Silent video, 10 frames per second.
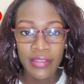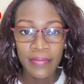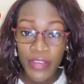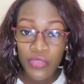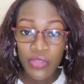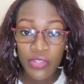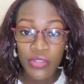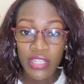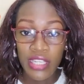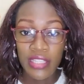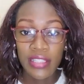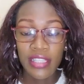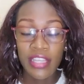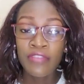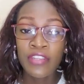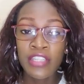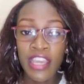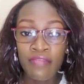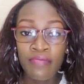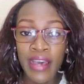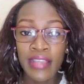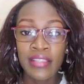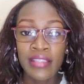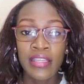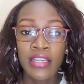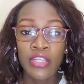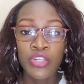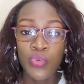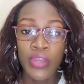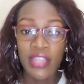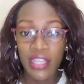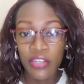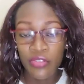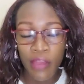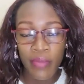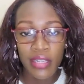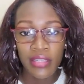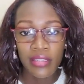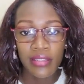the first reason is if it gave birth to a dead rabbit